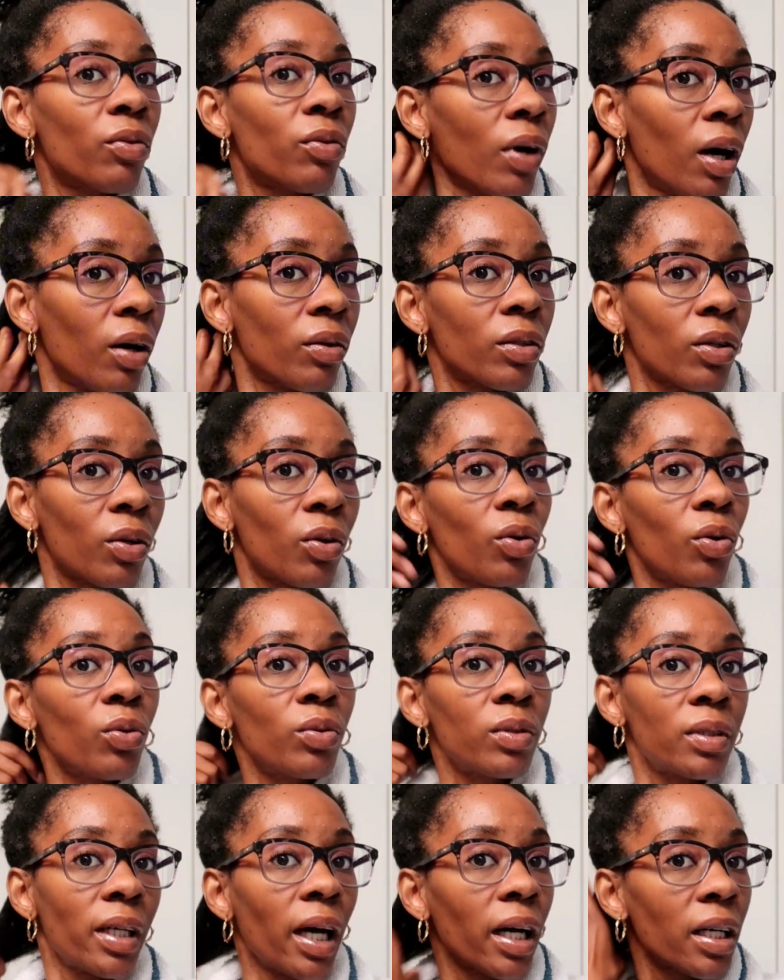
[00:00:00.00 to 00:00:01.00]
throughout the
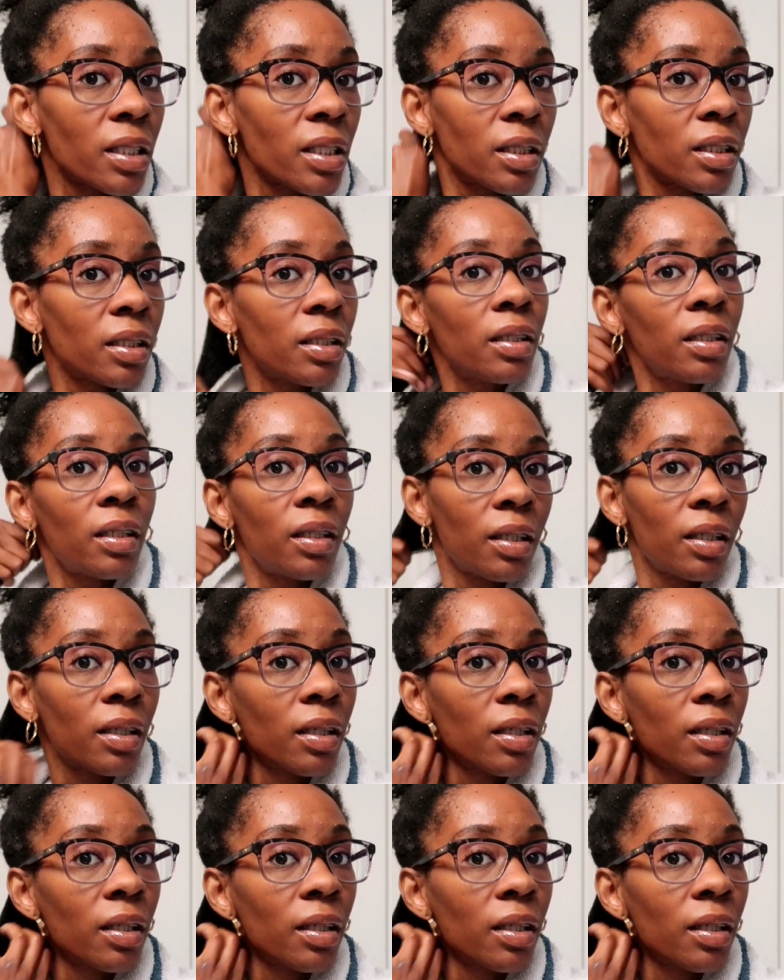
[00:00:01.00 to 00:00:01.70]
whole section.